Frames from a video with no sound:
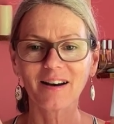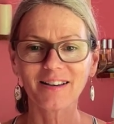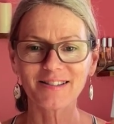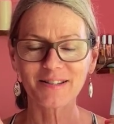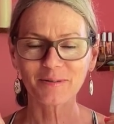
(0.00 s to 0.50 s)

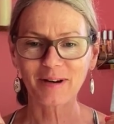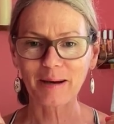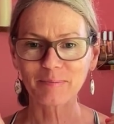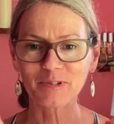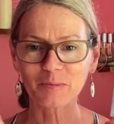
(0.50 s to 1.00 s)
You see what
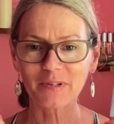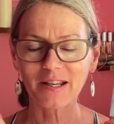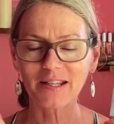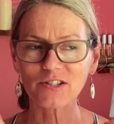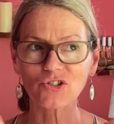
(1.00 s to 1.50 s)
happened to me
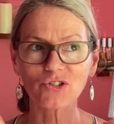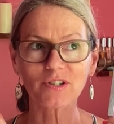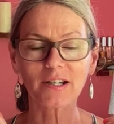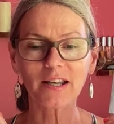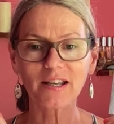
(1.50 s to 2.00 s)
then? It's just
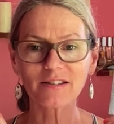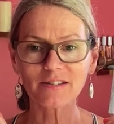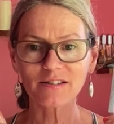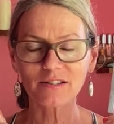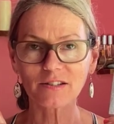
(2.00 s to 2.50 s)
an
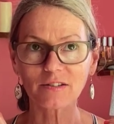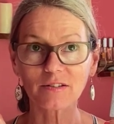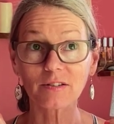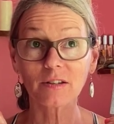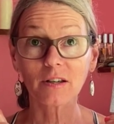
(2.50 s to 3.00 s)

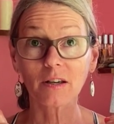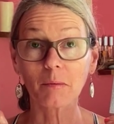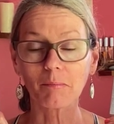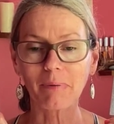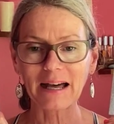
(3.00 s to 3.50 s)
instant
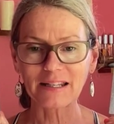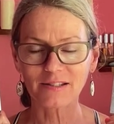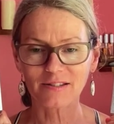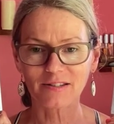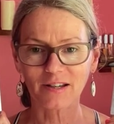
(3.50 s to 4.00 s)

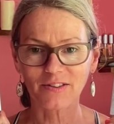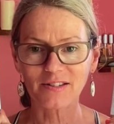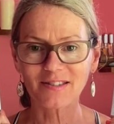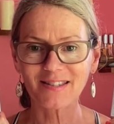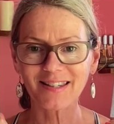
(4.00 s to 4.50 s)
balancer. The
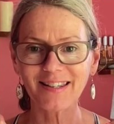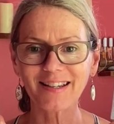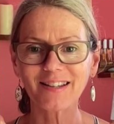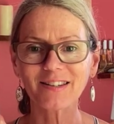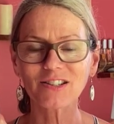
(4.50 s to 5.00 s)
C
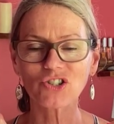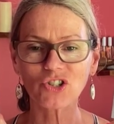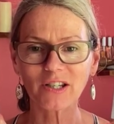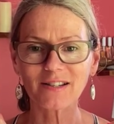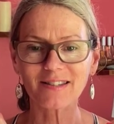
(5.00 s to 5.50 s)
and the
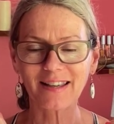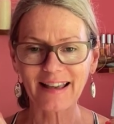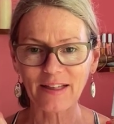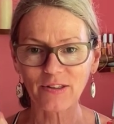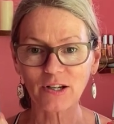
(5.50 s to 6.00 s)
G
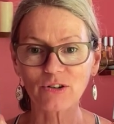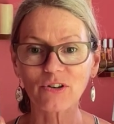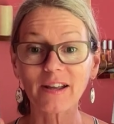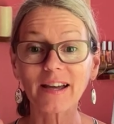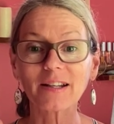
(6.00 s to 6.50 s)
together
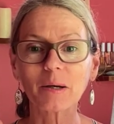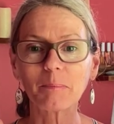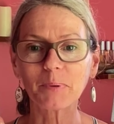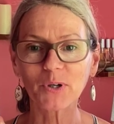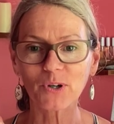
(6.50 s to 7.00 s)
create a
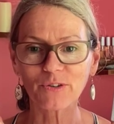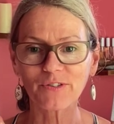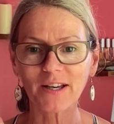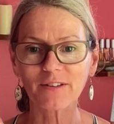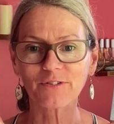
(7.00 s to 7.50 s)

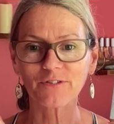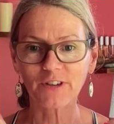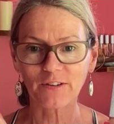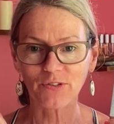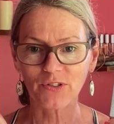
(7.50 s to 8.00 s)
perfect
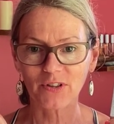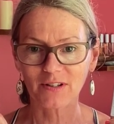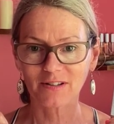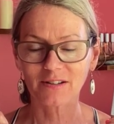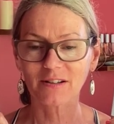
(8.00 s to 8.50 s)
fifth.
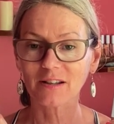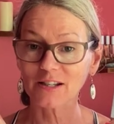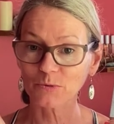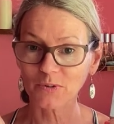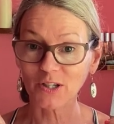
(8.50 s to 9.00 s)

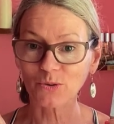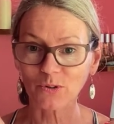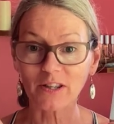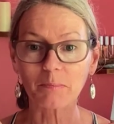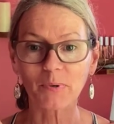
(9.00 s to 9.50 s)
That's what they call
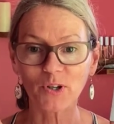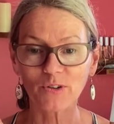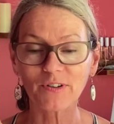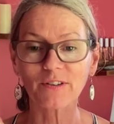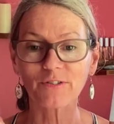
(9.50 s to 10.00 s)
it, the
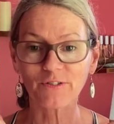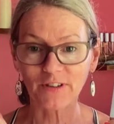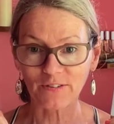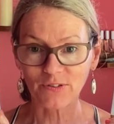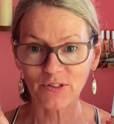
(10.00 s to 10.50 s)
perfect
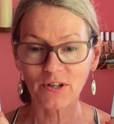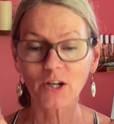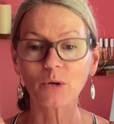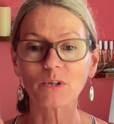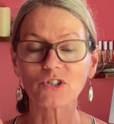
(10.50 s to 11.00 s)
fifth,
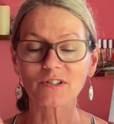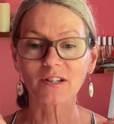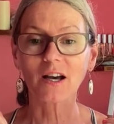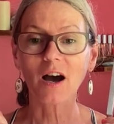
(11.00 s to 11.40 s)
which is a